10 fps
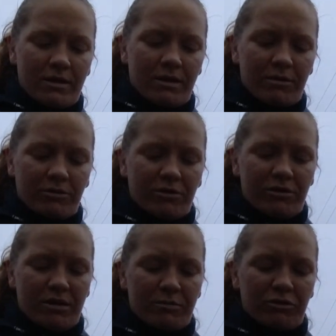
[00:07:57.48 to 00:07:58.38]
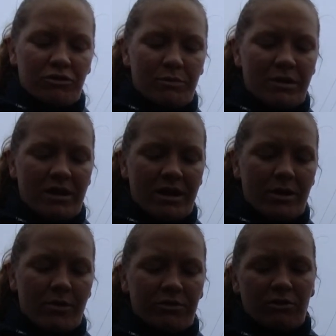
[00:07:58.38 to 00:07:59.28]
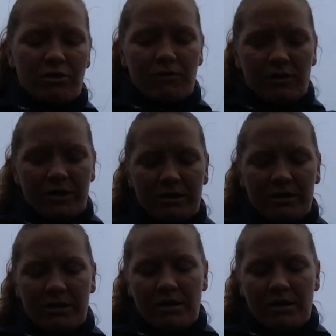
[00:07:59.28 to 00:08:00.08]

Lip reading: that was good that Mr. BA went over and